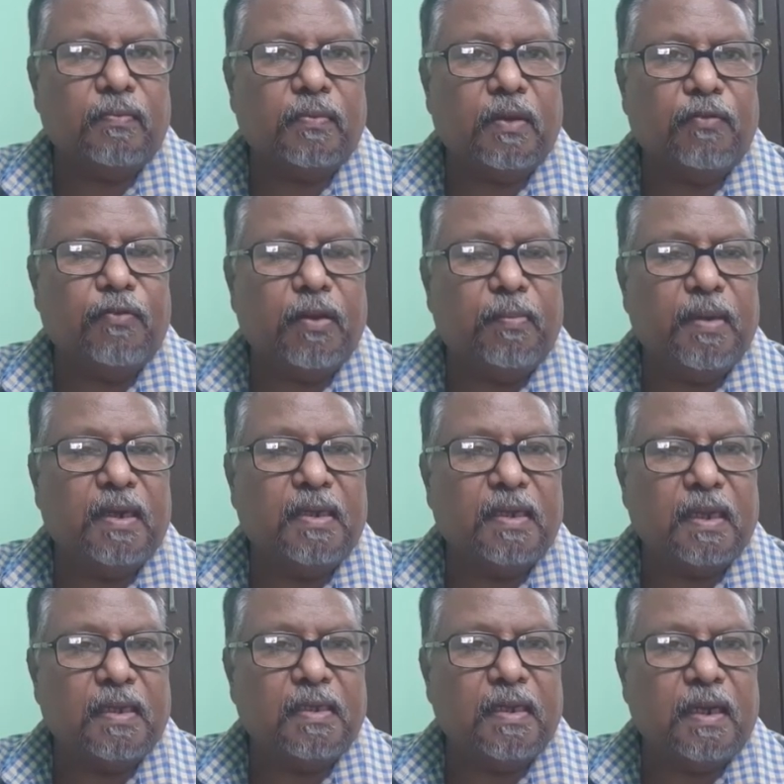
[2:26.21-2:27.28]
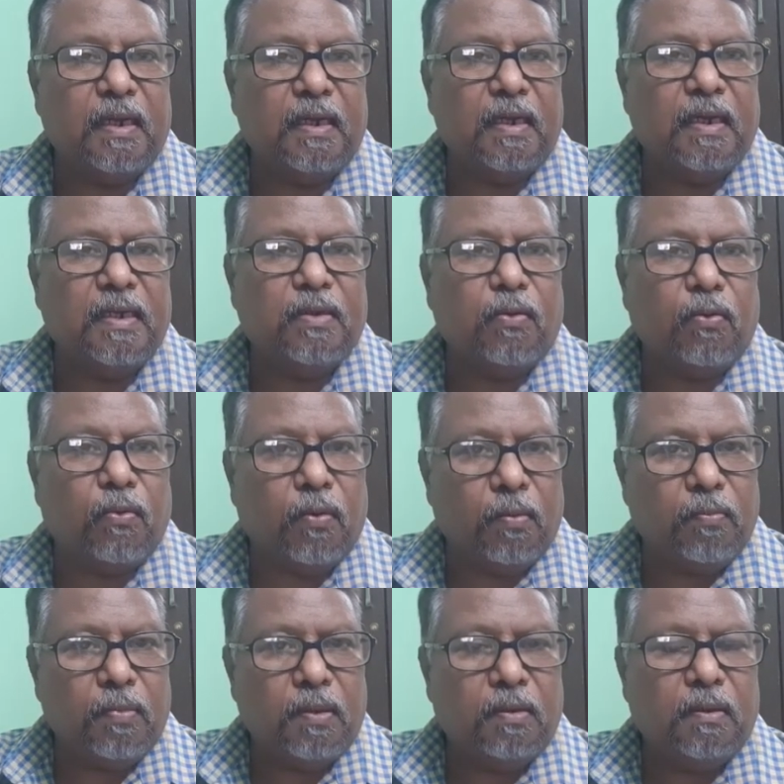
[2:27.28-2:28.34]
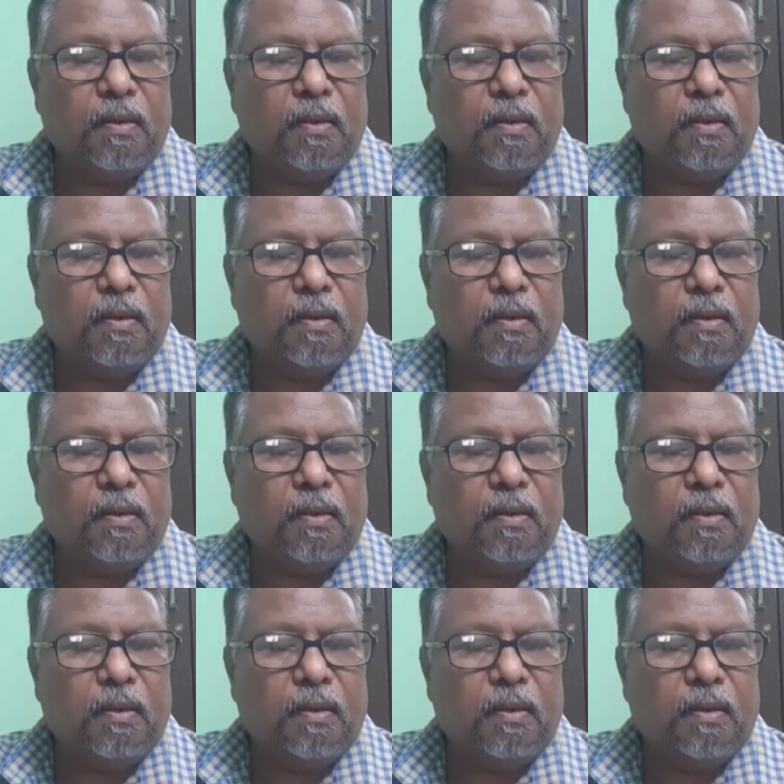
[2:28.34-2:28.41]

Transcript: The female sex cell is the ovum,